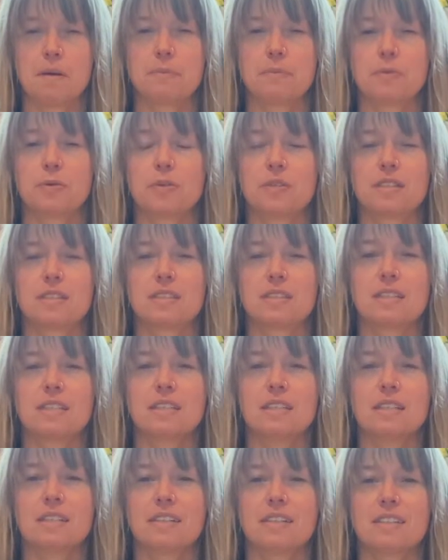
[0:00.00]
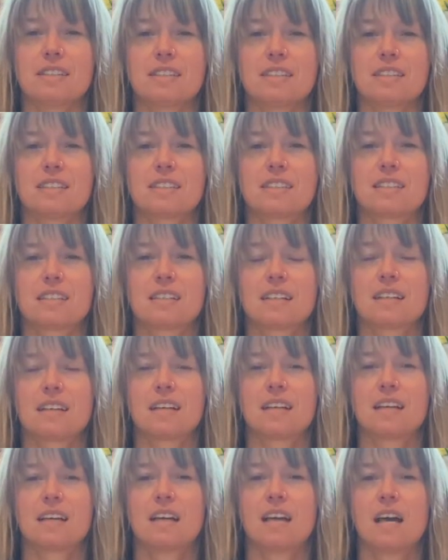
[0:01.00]
up towards the ears.
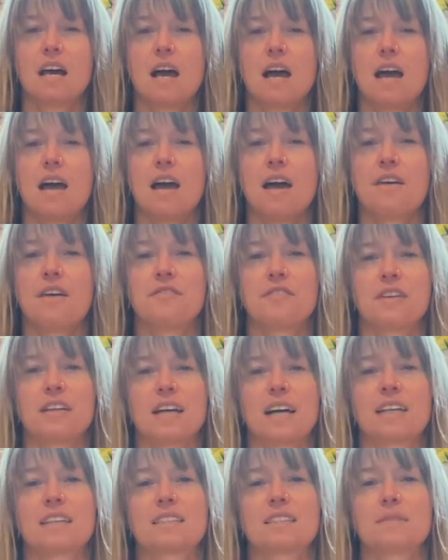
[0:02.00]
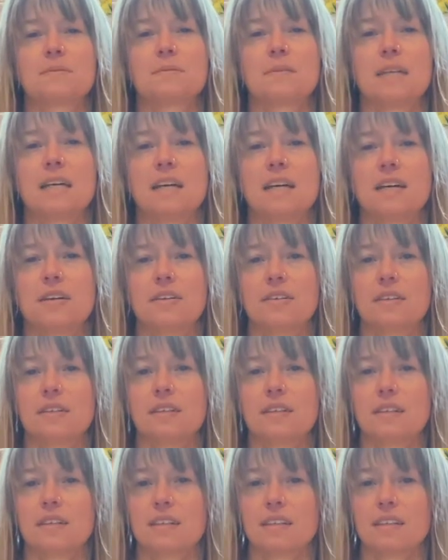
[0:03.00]
And relax them down.